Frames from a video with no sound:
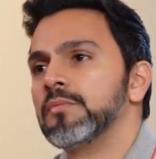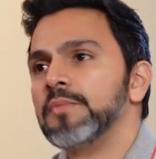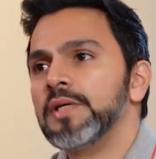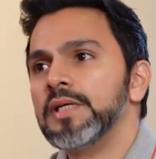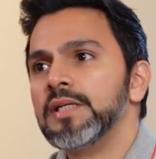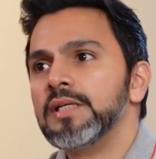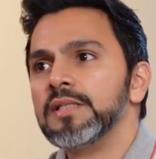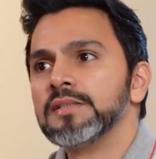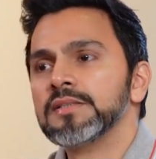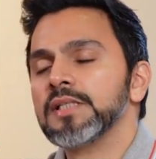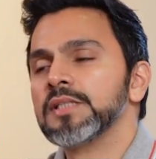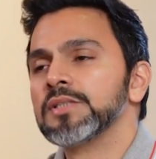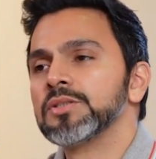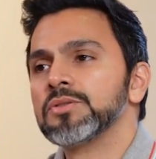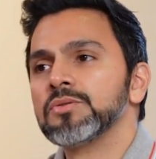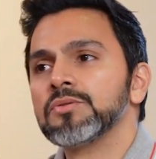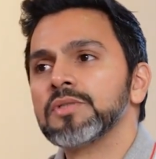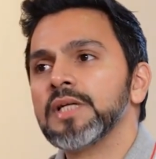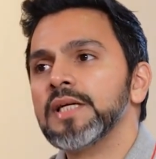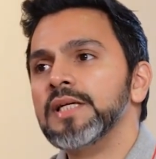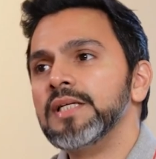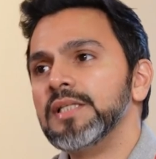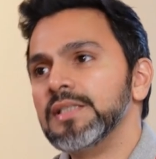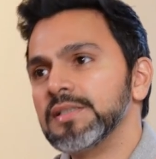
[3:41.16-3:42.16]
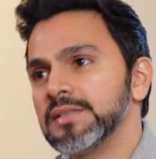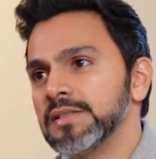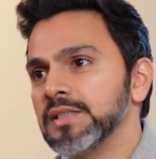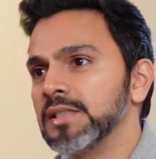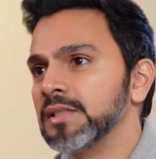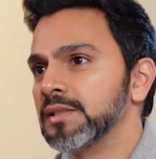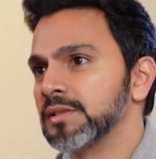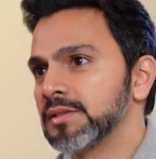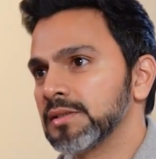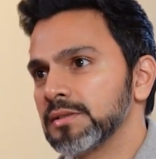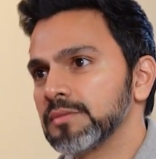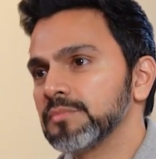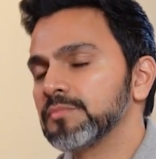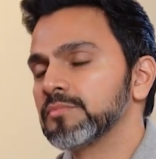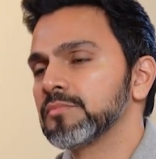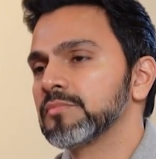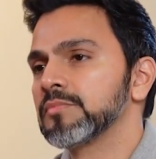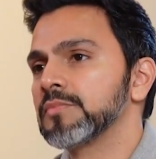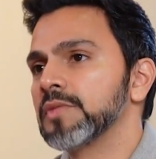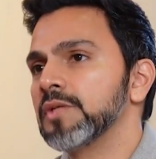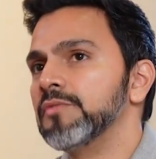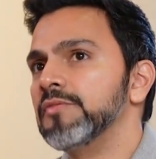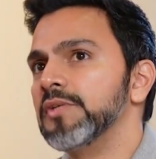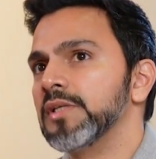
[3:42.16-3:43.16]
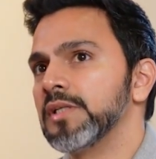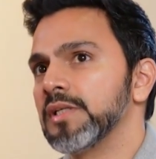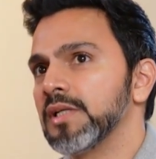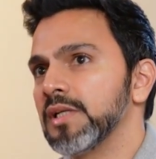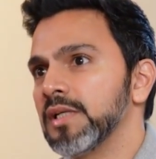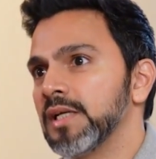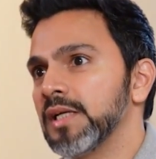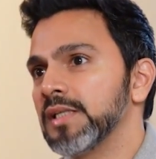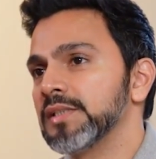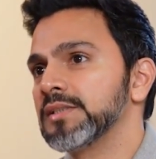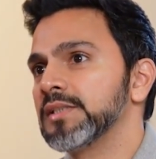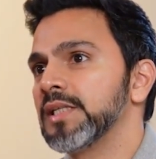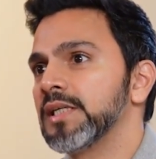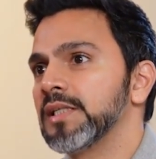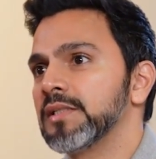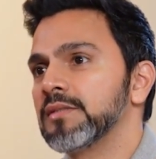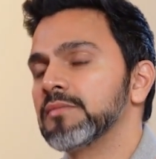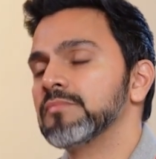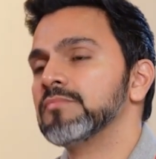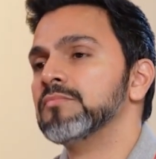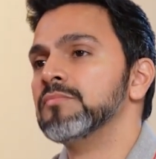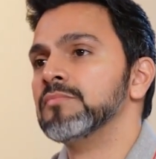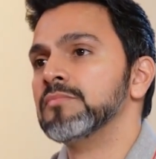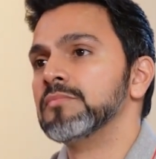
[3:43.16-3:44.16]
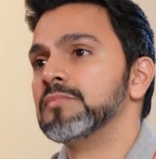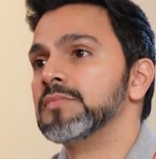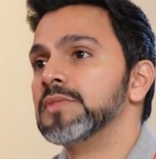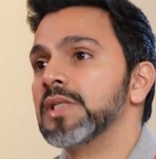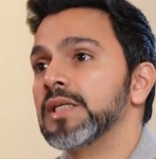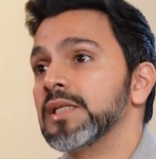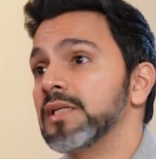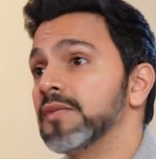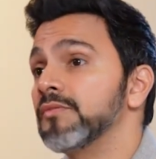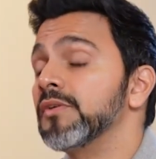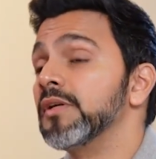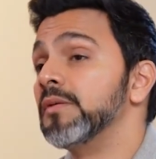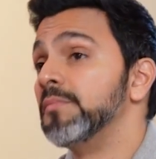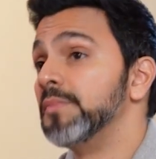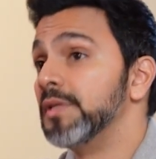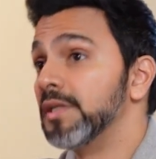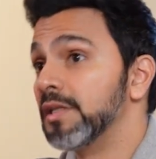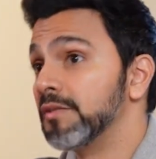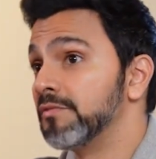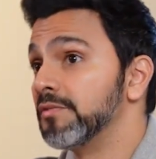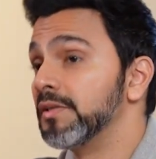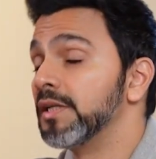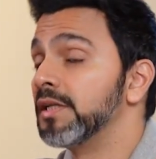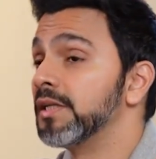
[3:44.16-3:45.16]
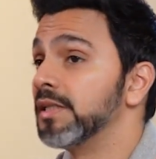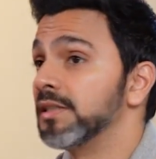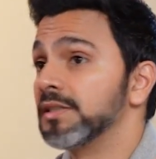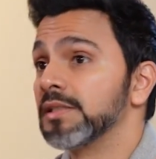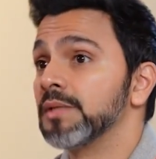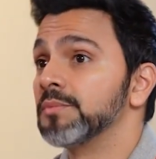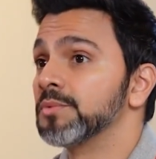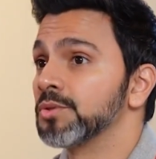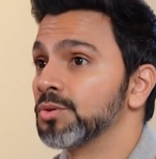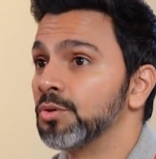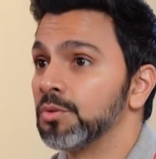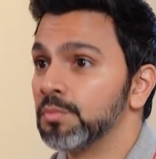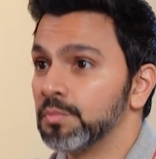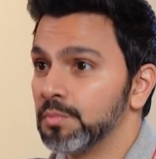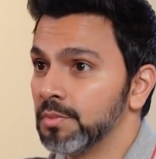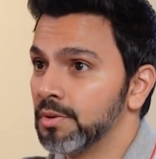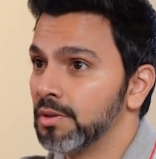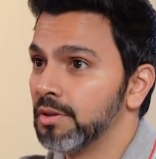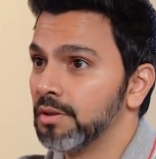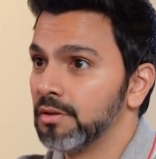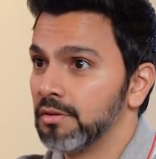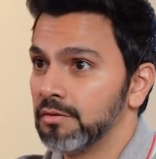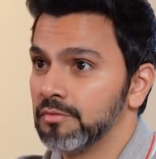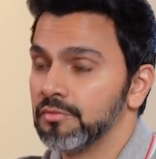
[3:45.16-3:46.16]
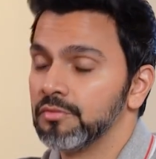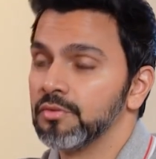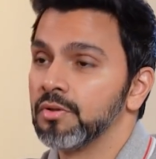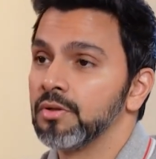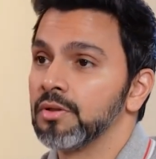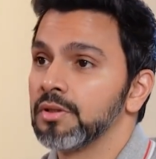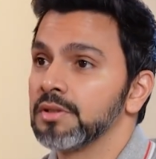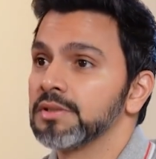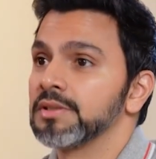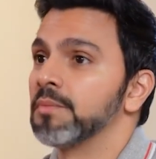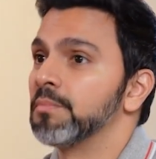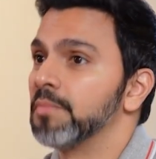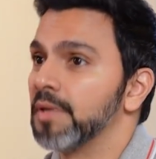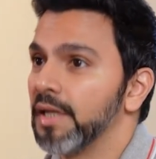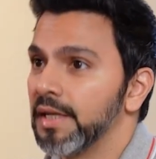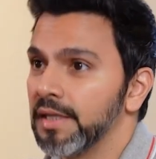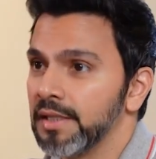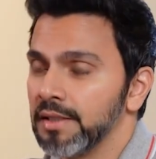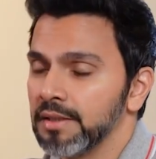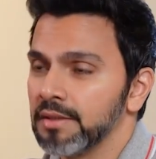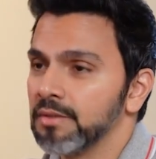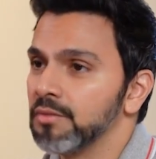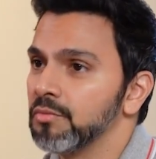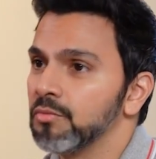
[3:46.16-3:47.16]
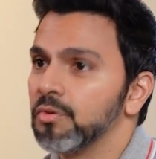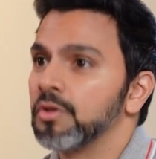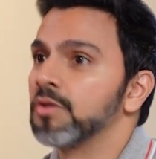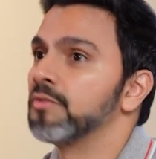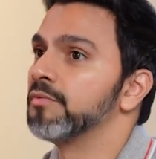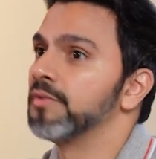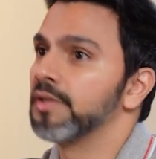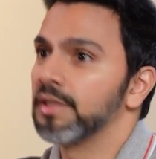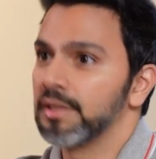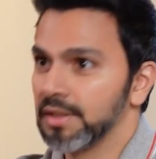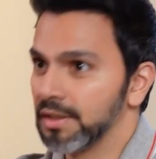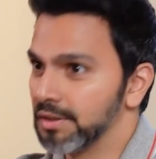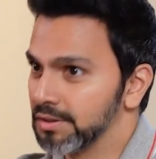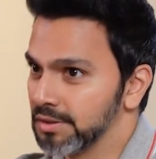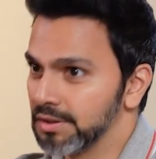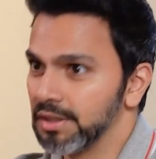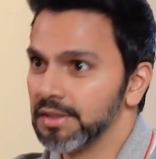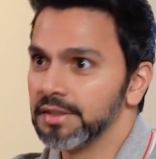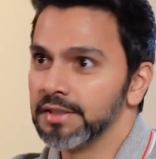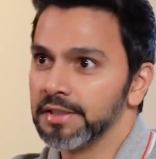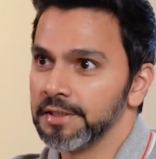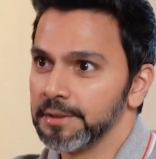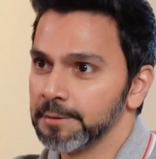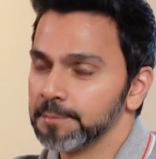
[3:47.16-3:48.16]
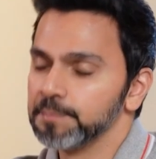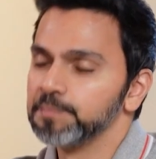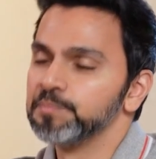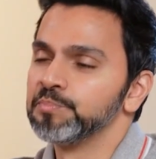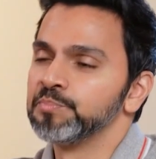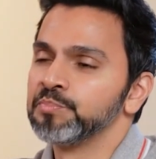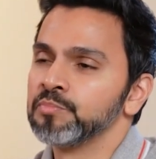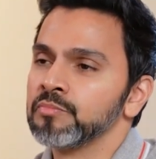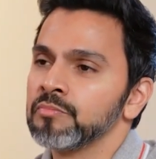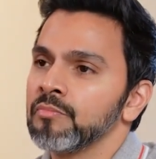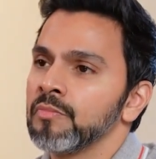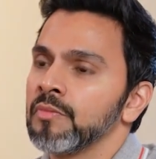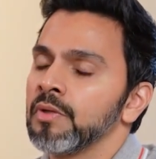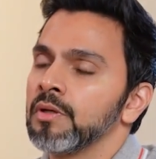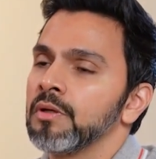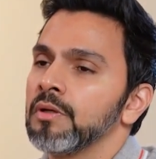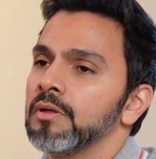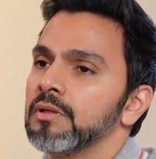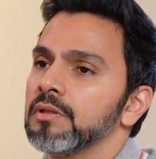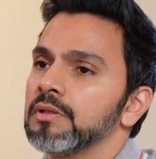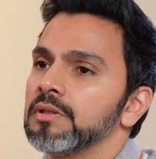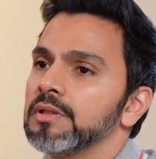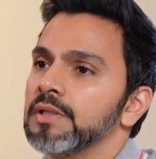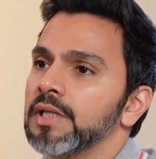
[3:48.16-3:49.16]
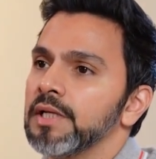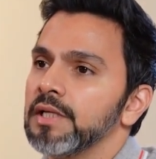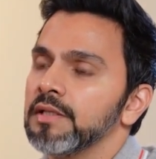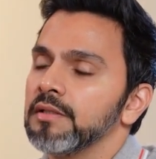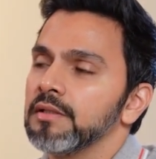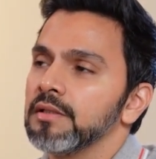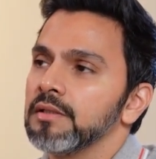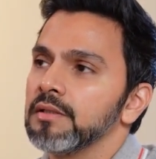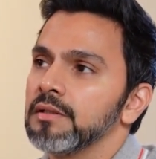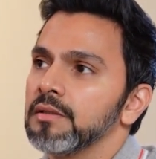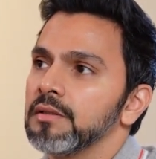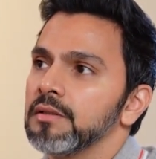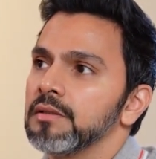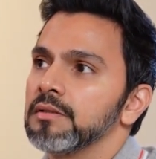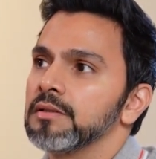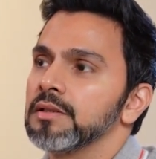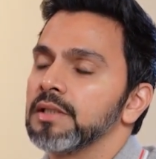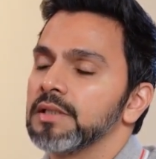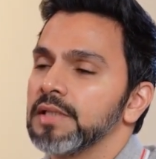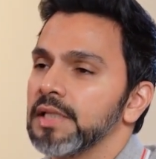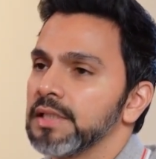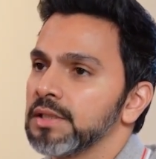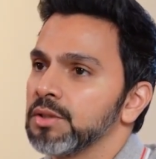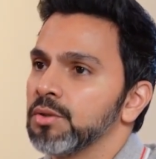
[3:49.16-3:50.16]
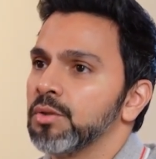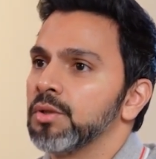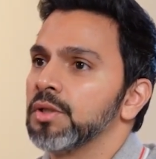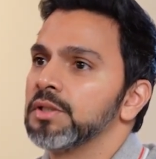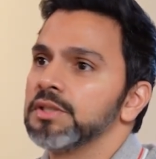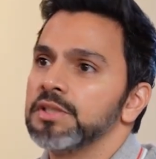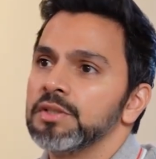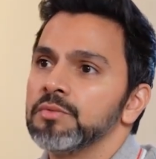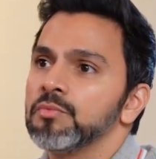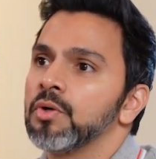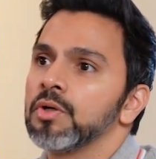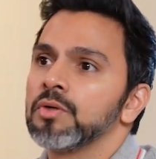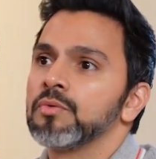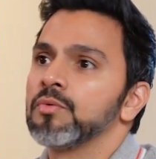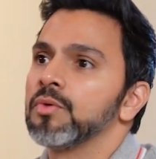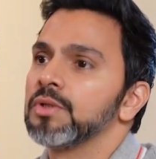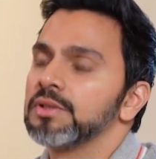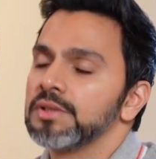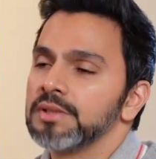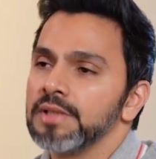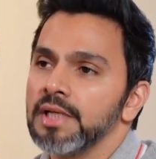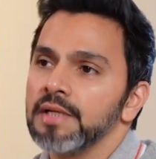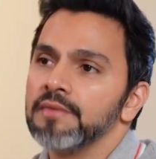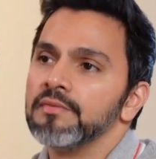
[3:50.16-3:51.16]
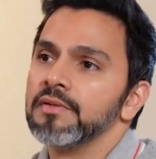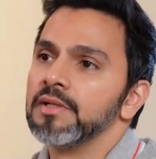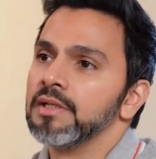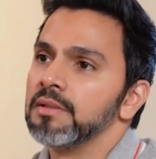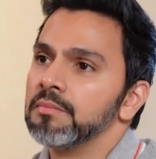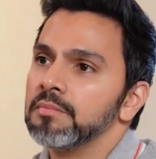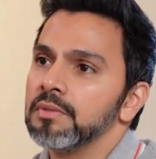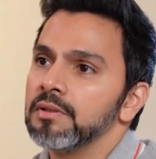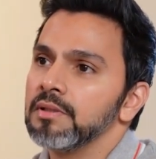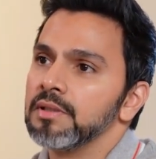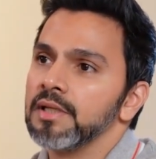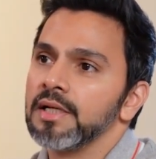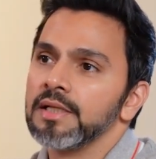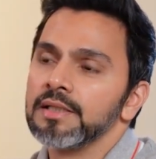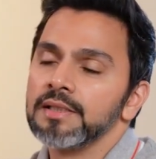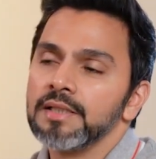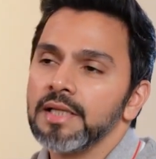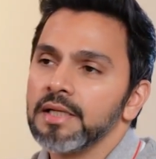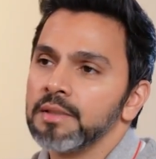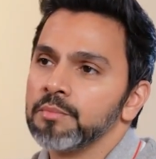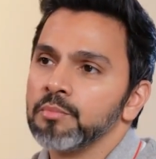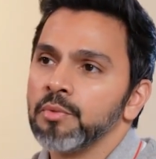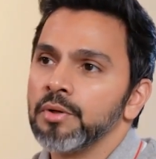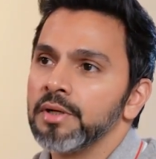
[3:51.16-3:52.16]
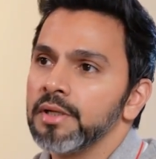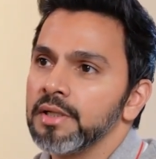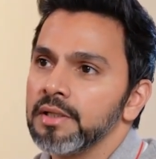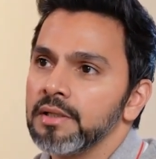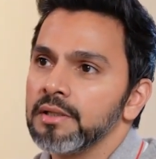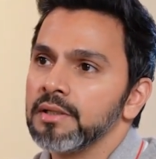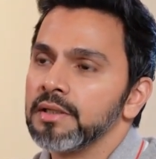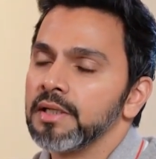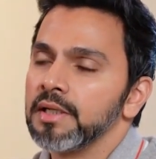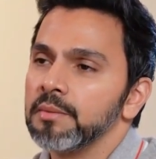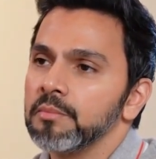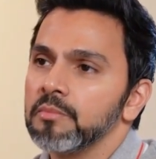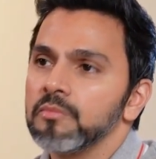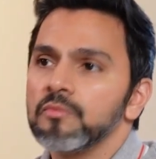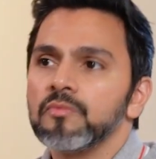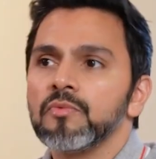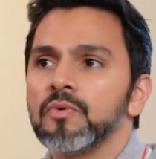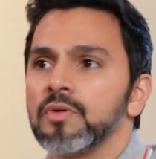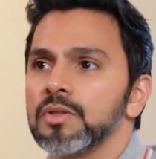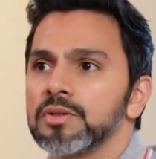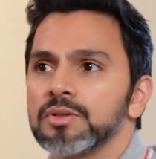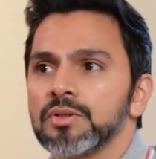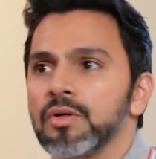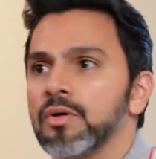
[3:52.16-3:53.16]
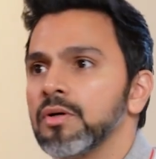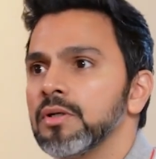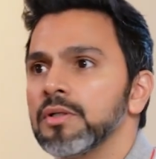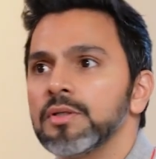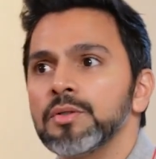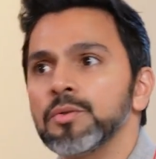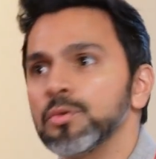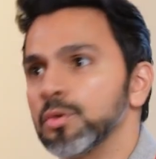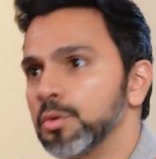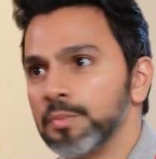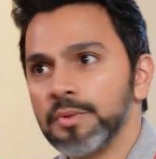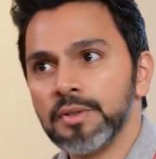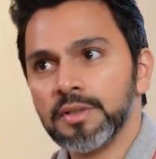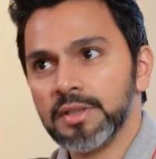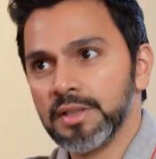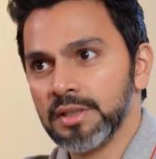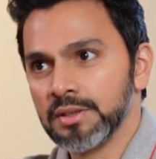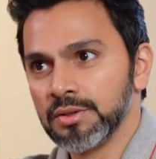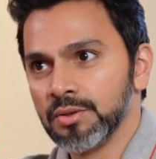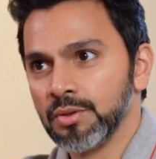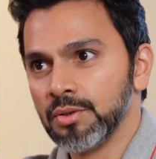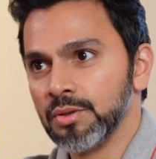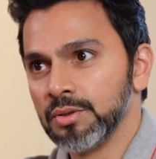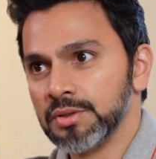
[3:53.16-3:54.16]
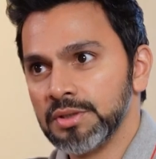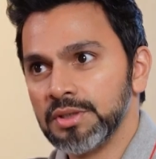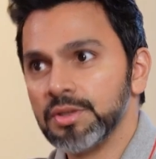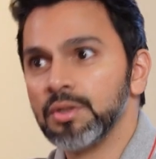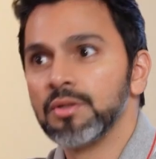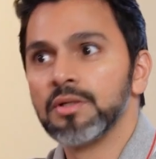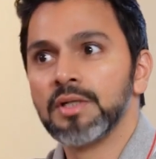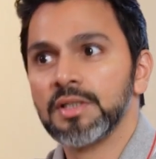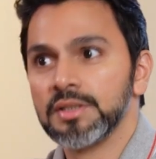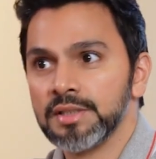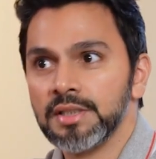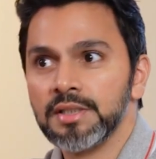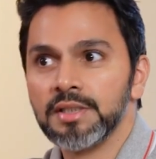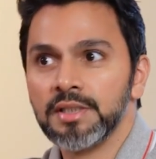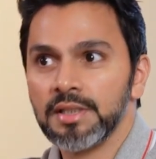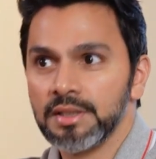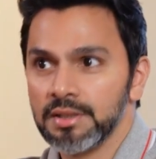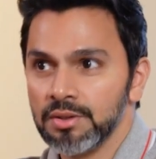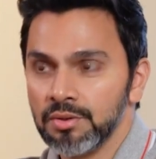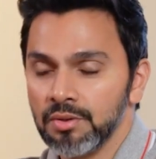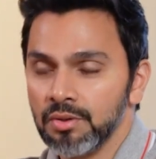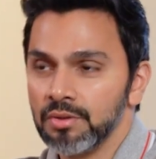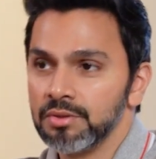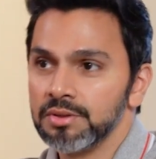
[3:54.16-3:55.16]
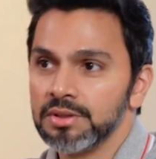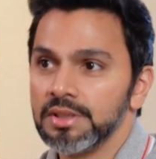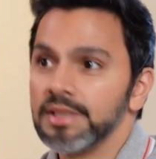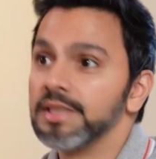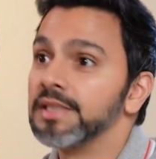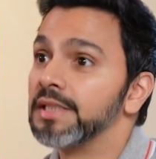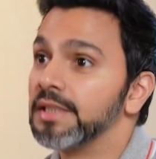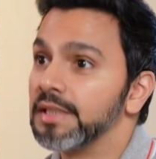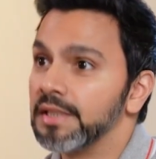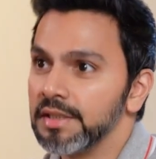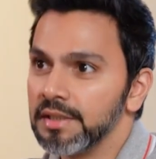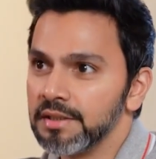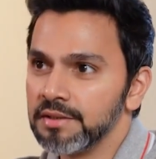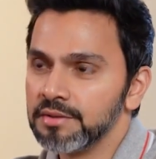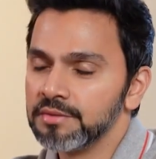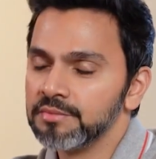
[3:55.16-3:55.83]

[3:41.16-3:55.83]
86 to 96, we realized that there will be definitely some scope for supplying what we are consulting. Then the technology what was available at that point in time was all European technology or Russian technology in India.